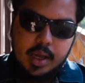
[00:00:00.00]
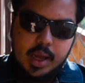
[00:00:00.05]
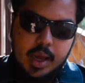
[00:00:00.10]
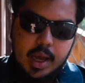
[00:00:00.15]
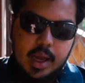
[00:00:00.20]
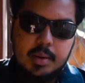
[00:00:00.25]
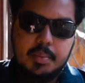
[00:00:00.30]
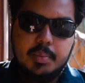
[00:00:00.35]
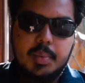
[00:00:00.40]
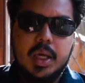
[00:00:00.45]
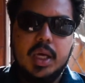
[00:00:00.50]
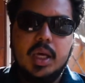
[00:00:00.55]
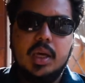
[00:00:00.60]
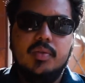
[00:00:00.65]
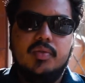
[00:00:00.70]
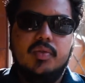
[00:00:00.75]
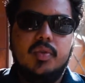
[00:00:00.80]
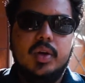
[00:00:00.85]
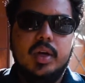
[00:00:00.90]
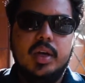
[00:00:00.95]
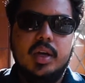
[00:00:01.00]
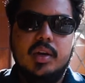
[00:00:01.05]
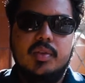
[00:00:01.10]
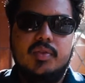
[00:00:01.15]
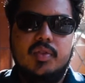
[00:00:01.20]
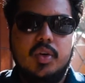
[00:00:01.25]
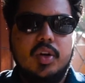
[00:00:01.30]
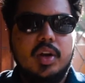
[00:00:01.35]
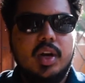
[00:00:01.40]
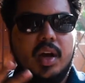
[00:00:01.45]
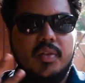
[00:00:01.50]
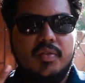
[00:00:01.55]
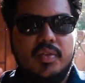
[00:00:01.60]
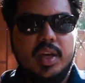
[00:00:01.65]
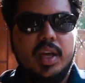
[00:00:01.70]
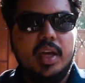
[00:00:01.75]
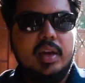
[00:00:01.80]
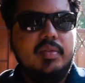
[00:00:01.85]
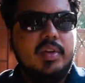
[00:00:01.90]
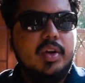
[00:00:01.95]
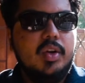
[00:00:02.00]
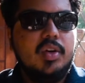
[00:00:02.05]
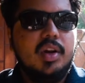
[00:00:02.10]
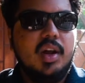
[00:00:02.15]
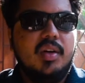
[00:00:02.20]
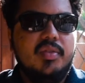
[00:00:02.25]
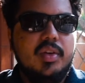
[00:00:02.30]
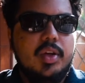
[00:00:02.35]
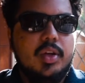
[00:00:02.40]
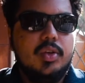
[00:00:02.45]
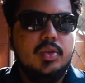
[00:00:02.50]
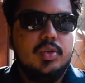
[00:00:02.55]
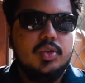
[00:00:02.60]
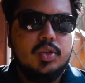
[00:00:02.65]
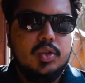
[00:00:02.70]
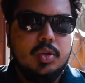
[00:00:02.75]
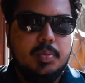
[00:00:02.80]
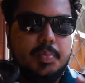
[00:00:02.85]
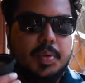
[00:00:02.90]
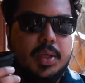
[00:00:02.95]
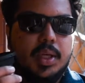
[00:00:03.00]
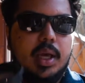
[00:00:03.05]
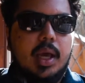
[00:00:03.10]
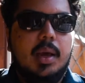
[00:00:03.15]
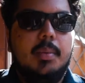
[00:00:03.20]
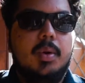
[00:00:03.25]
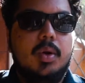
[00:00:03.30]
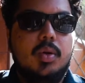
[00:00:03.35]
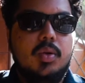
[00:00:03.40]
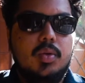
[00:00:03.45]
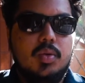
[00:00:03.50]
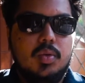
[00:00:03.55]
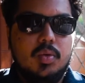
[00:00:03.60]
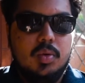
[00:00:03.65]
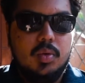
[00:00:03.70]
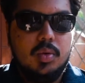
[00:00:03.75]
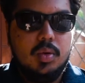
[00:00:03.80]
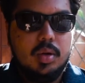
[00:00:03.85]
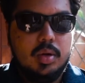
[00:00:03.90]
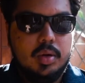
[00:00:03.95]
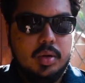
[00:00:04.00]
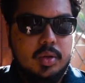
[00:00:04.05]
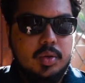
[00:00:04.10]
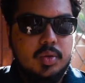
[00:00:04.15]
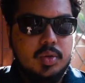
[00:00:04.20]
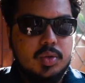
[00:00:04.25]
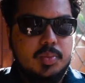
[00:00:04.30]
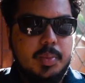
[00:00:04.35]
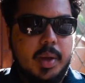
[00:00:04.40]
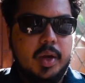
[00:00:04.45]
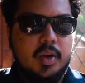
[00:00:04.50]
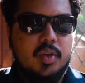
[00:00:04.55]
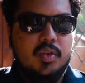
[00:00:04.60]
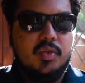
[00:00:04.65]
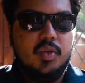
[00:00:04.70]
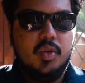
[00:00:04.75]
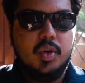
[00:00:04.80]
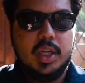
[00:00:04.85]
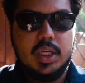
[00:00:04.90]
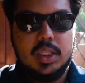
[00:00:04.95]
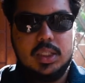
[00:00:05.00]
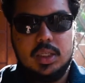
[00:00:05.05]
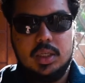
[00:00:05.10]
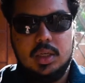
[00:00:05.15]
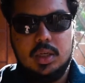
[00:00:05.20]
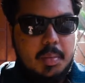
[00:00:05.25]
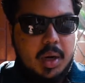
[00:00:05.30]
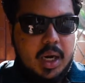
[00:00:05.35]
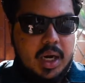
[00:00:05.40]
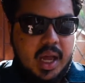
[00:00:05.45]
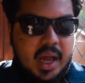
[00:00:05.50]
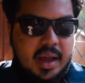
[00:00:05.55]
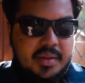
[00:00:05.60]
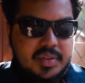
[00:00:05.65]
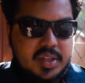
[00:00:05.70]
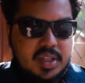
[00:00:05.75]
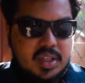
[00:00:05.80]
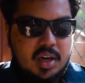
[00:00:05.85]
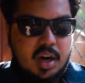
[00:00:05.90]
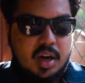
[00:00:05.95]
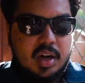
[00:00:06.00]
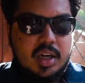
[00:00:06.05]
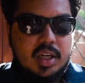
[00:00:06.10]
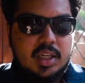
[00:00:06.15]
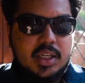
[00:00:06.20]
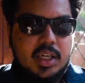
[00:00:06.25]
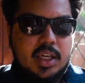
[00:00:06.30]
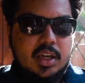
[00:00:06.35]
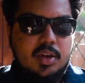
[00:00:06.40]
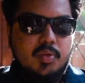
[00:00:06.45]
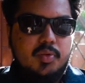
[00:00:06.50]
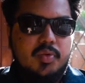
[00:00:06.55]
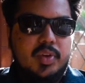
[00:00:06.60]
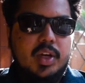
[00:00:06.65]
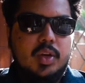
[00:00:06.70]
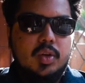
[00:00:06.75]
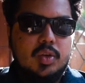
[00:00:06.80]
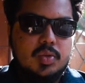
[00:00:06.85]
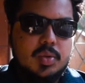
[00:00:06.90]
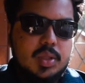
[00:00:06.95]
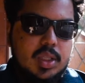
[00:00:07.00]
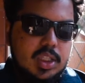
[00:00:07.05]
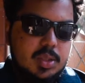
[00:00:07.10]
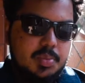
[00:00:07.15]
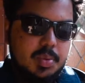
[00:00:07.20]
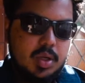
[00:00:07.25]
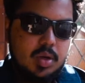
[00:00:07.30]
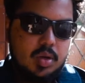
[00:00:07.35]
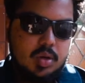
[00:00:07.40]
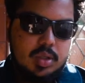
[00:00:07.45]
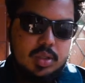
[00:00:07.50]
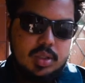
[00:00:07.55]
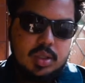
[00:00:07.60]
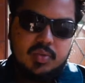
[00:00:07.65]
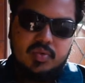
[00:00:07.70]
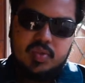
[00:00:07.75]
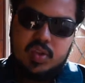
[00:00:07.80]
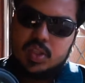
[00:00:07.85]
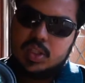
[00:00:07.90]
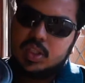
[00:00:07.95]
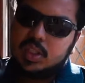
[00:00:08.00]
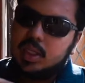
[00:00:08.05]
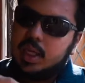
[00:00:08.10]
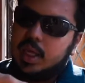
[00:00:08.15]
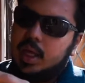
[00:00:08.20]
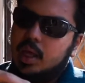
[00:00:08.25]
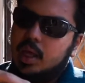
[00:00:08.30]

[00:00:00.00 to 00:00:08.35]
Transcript: And being in photography and videography, you should be able to use manual focus. But I've struggled taking videos with this because of this